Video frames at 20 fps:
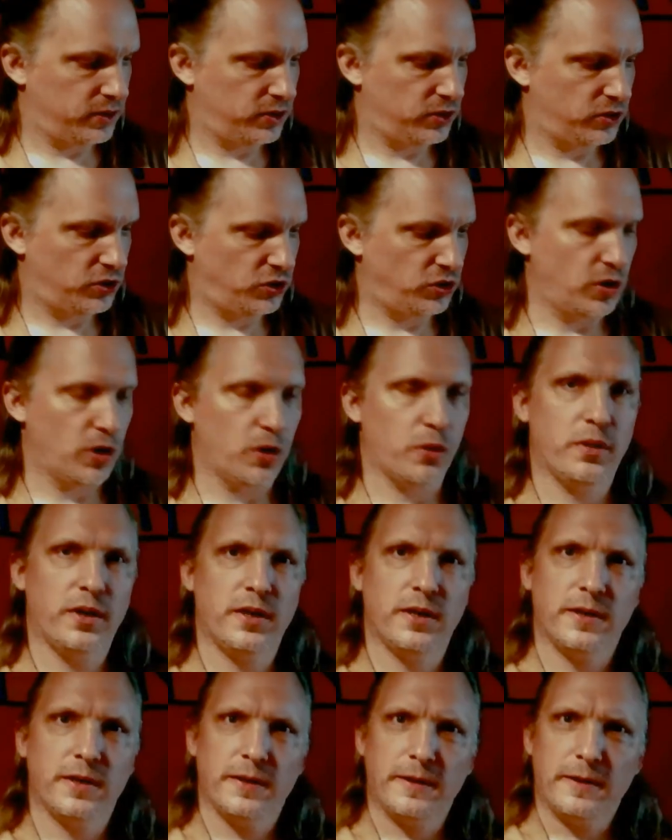So,
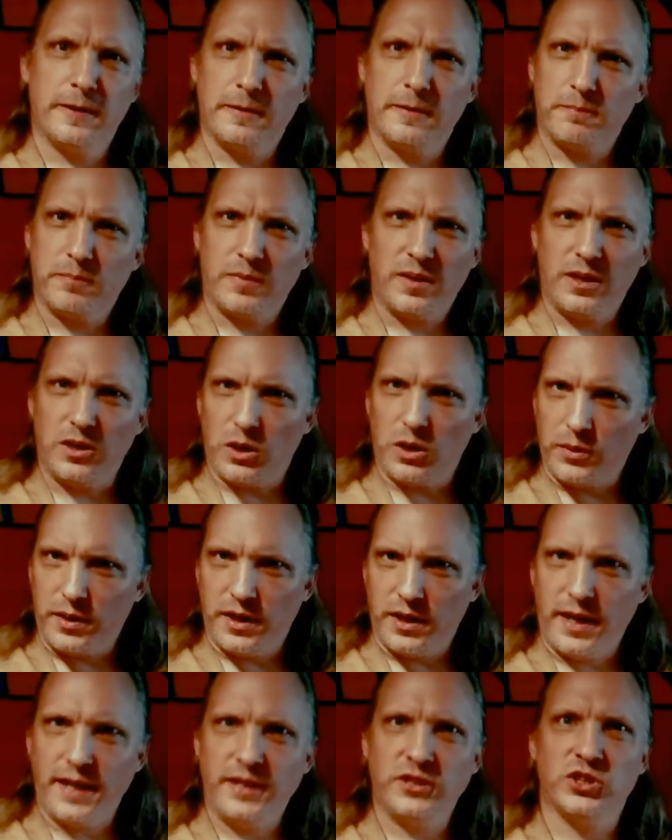in
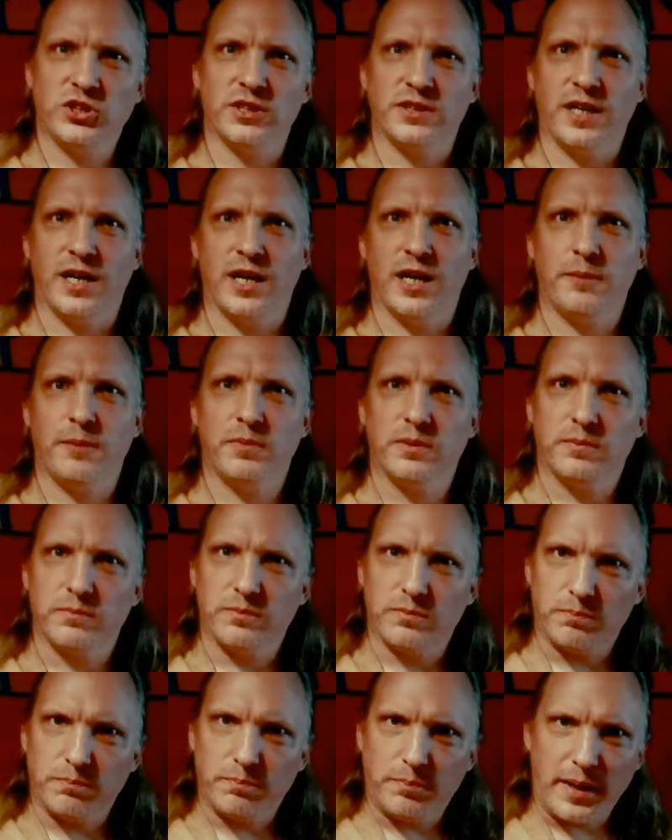an ancient time,
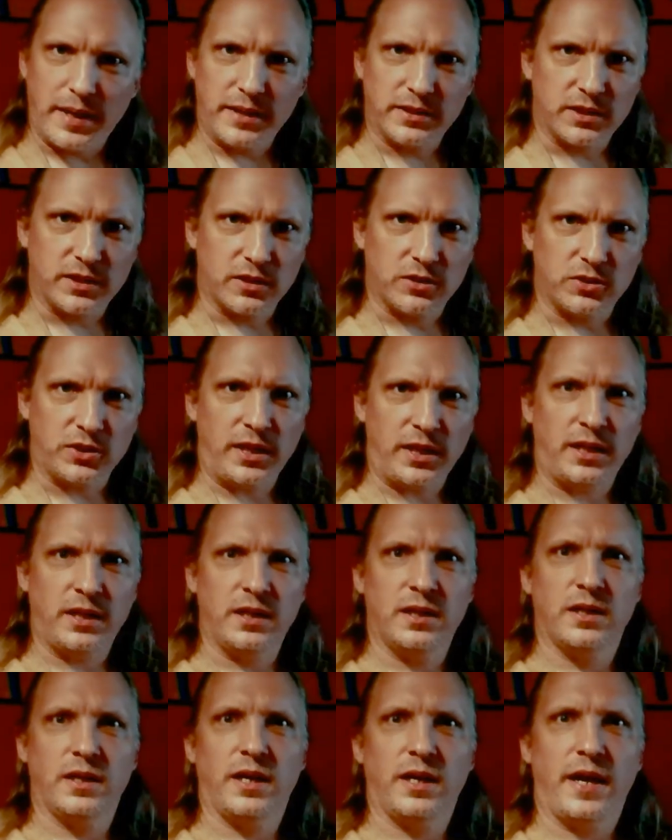basically,
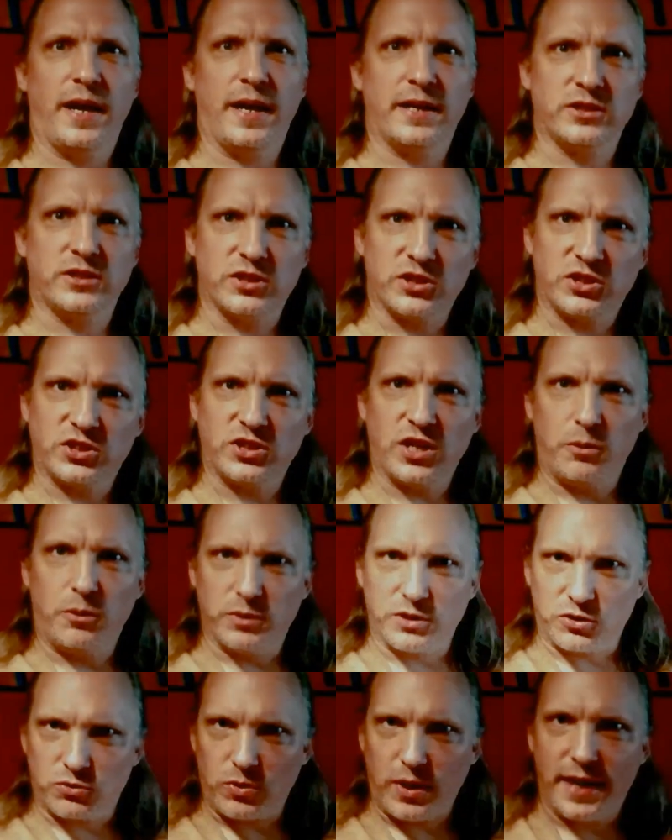as the sun
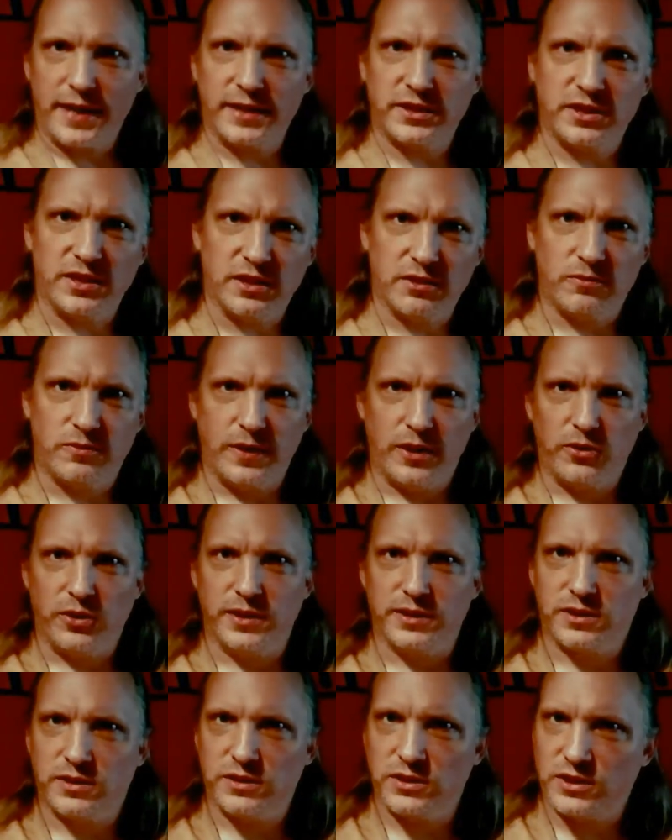was rising in
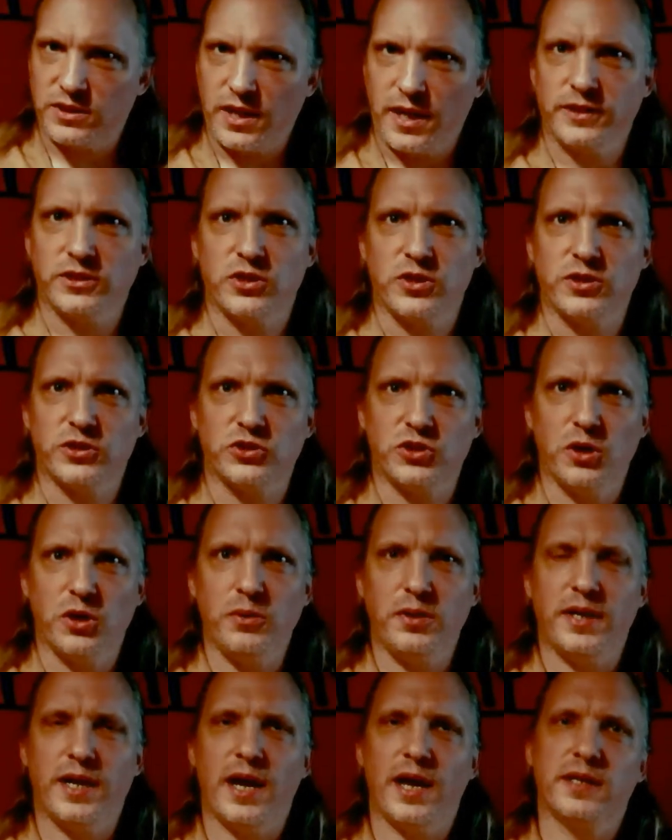various signs of the
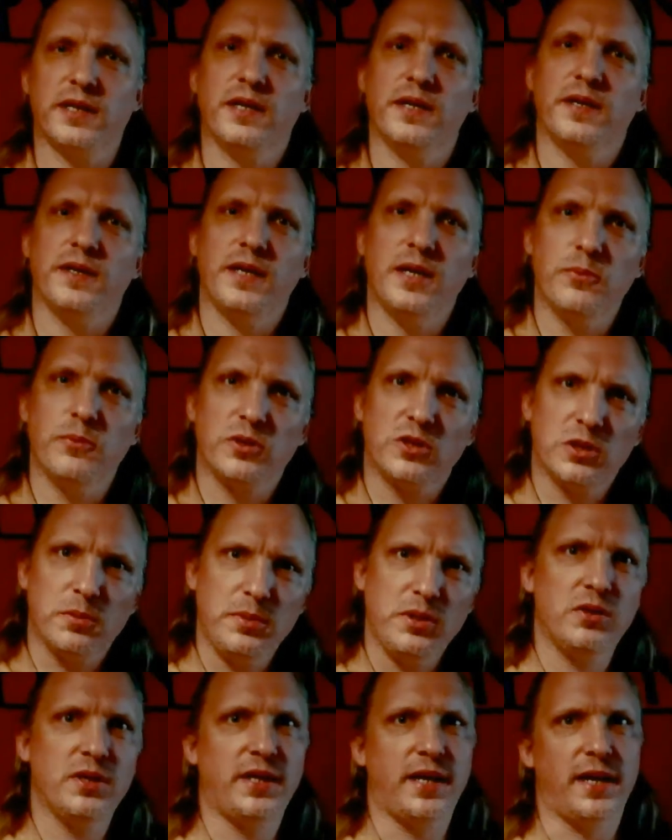zodiac, it would
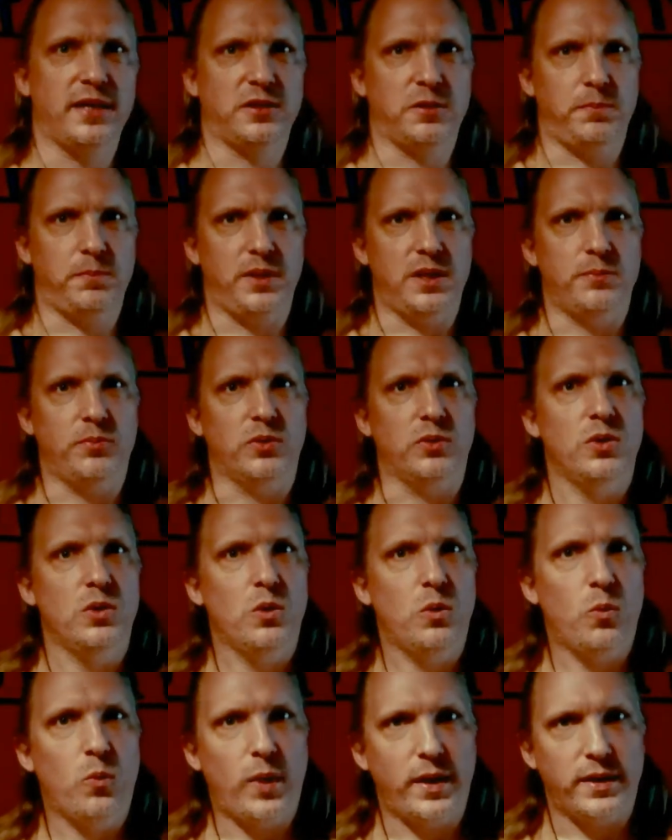communicate to people
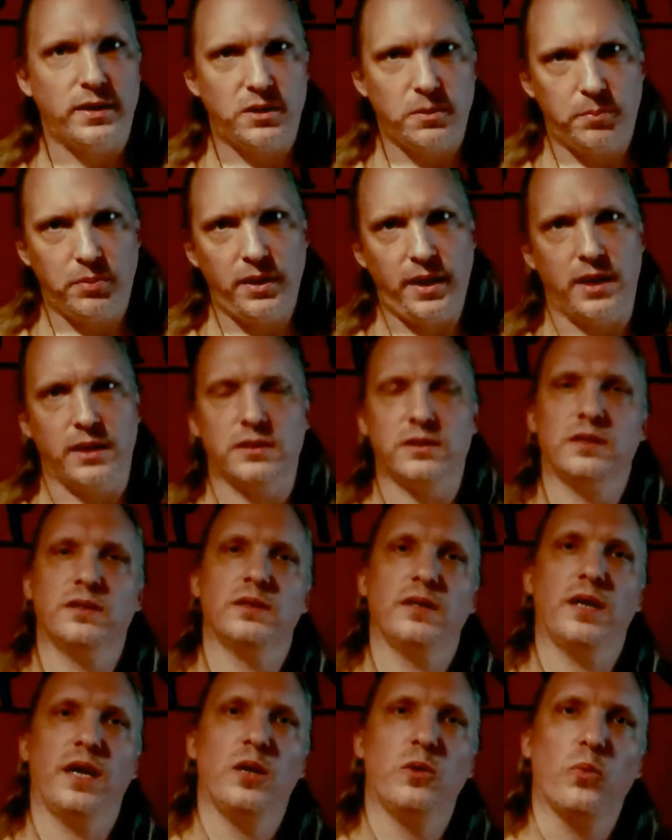when to plant
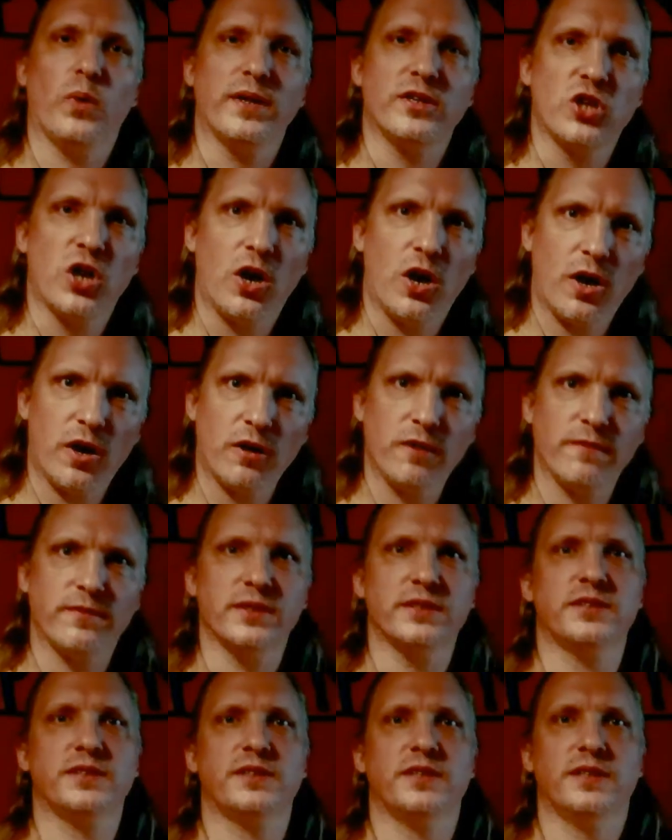and when to
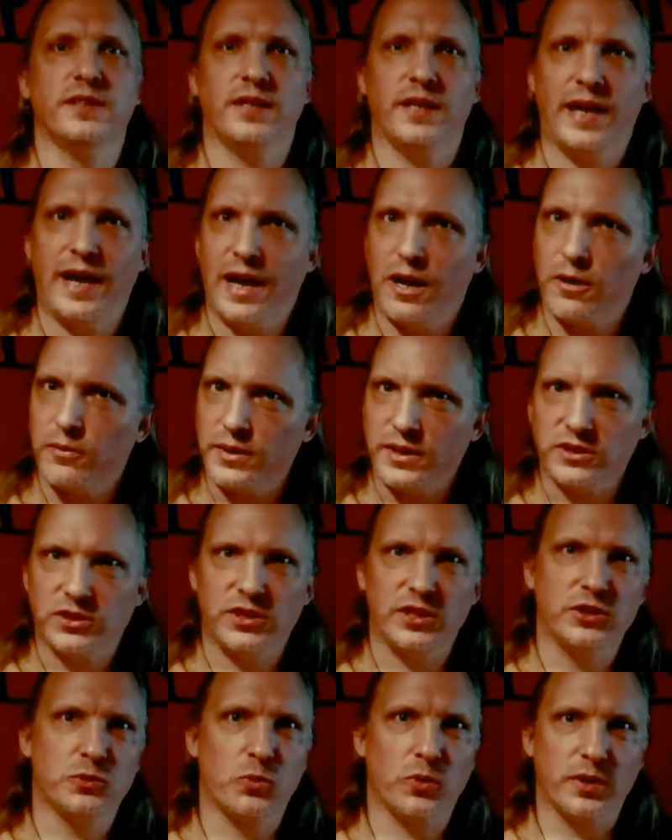harvest, how these
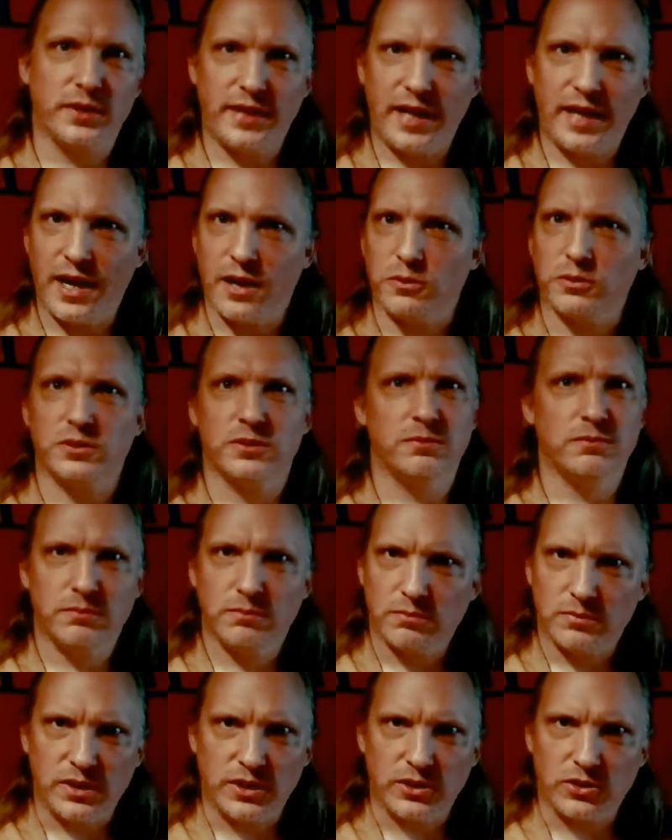things worked out
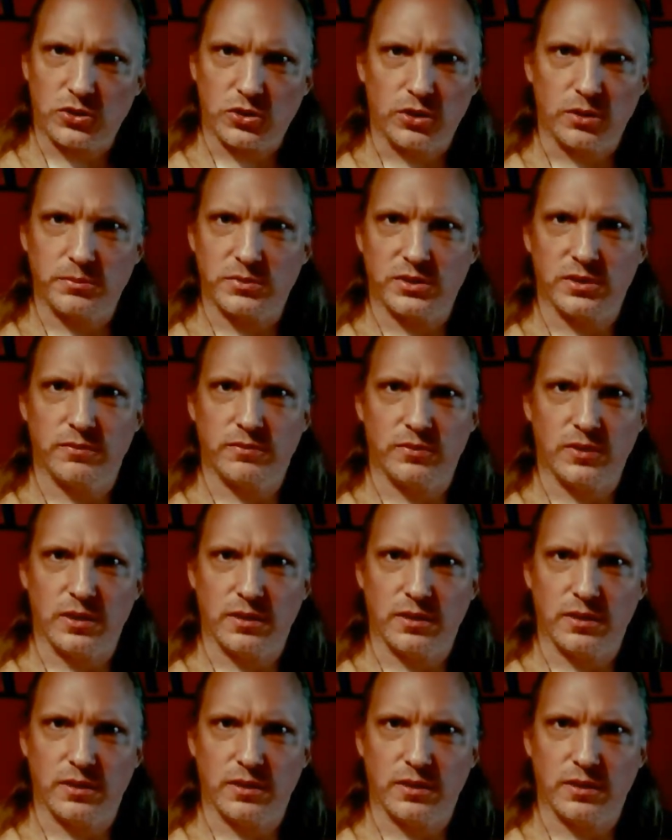in terms of